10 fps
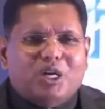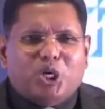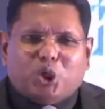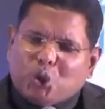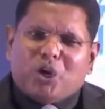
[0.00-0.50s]

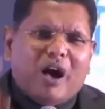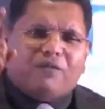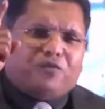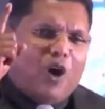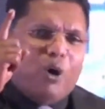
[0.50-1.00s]
You
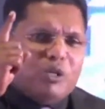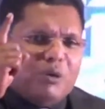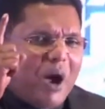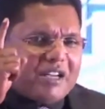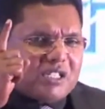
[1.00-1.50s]
have found the
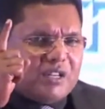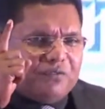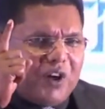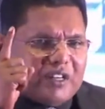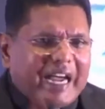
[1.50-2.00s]
vaccine
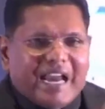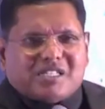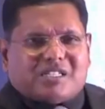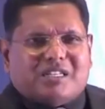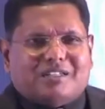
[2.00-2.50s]
for
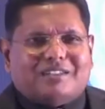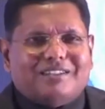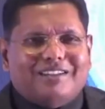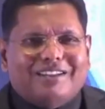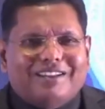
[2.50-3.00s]
cancer.
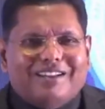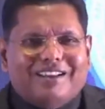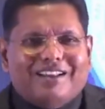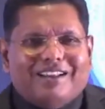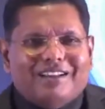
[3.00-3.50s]

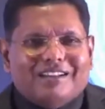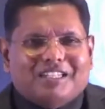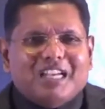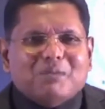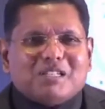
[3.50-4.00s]

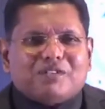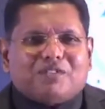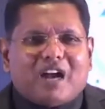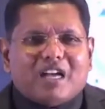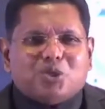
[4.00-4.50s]
DMSF
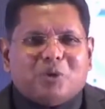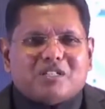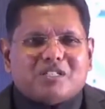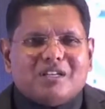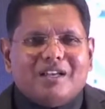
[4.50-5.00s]

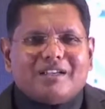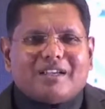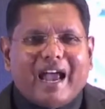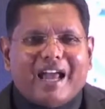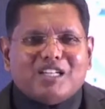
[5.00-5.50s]
graduates
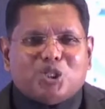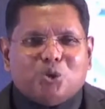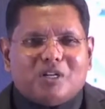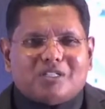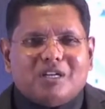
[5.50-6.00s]
can
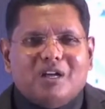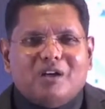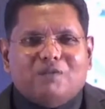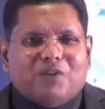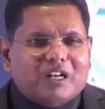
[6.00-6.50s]
do it,
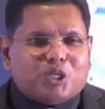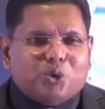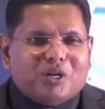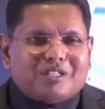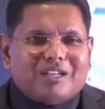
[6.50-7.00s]
will
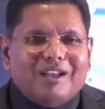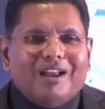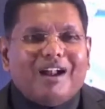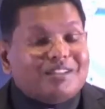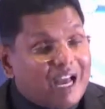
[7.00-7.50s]
do it,
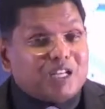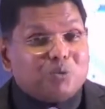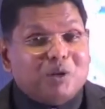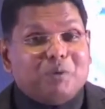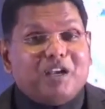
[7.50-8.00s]
and that
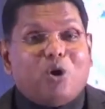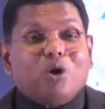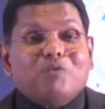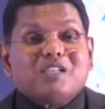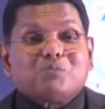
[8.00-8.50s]
will be
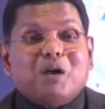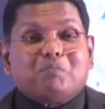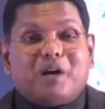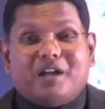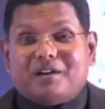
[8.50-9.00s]
always my
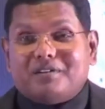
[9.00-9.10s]
prayer.